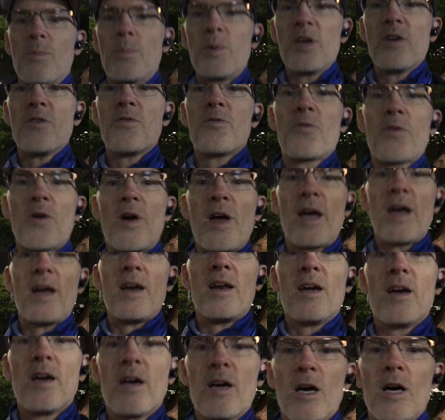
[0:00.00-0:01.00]
to be
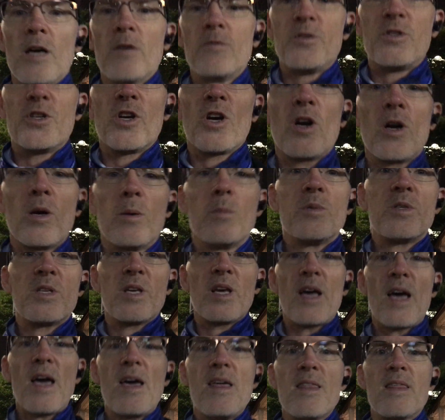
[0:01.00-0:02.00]
afraid of
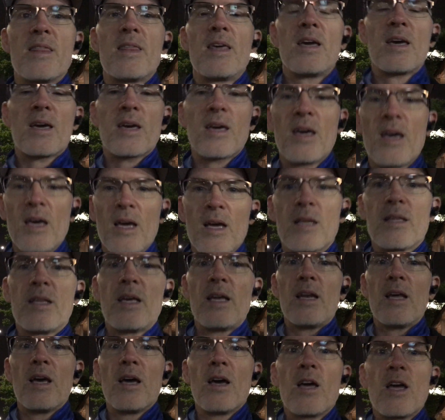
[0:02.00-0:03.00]
germs and think
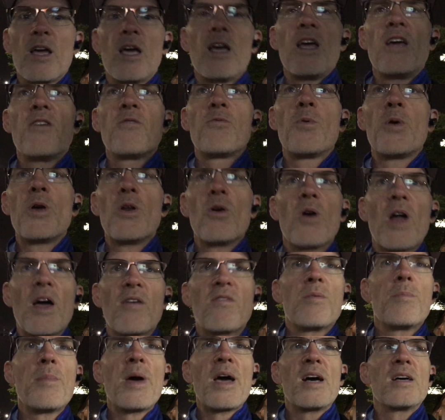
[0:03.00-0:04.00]
that if we don't
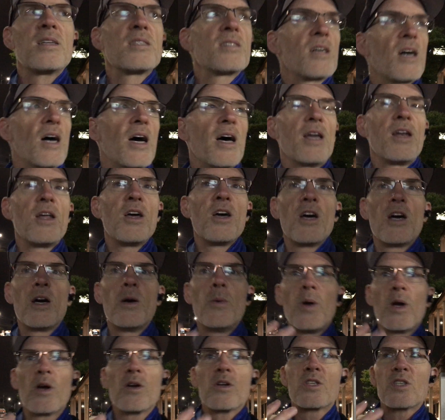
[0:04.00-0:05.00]
have a mask on,
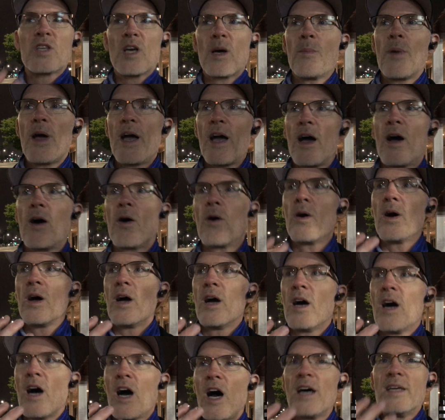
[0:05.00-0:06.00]
we are somehow
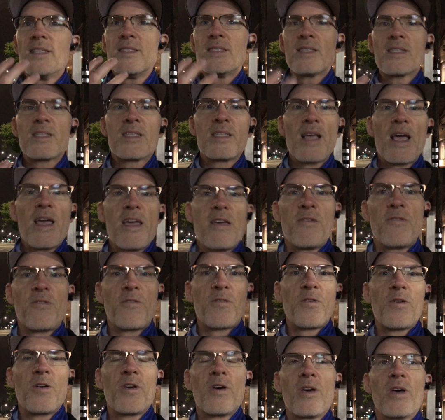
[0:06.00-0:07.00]

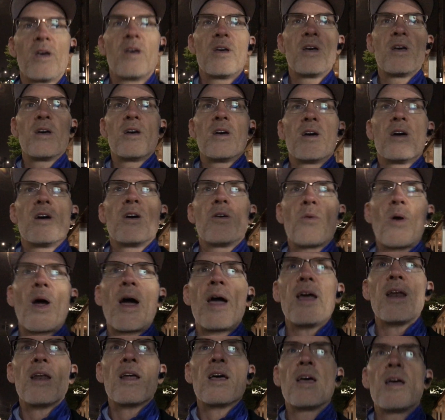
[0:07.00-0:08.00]
unsafe,
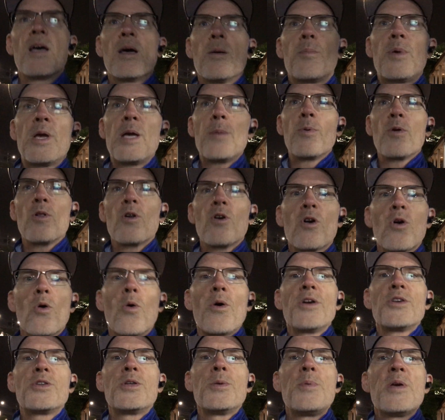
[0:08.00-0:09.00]
right? People are
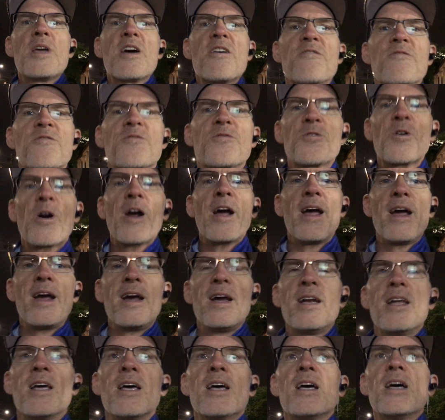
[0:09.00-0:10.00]
going to be
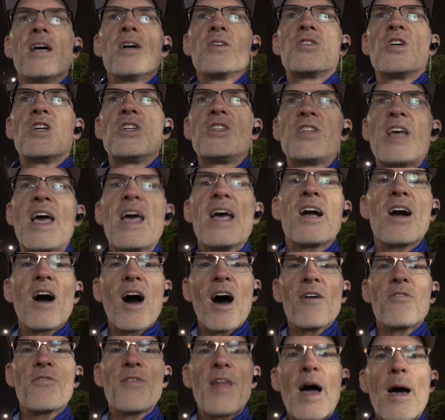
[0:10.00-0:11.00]
afraid to take
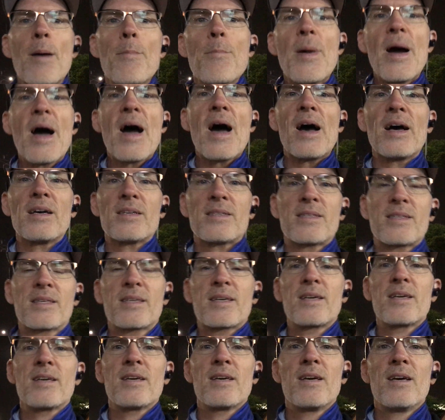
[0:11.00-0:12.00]
off that
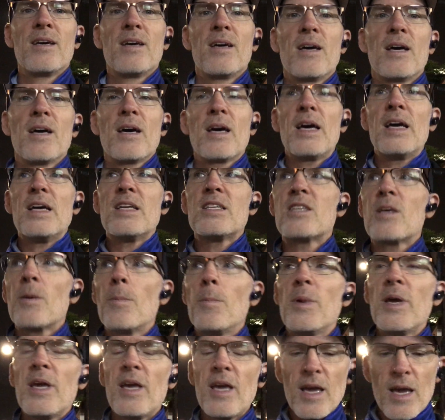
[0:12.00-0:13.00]
mask. And to
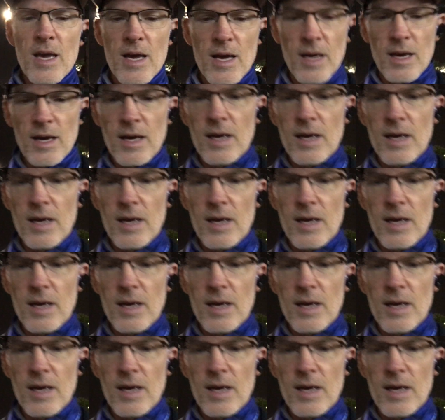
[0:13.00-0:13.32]
me,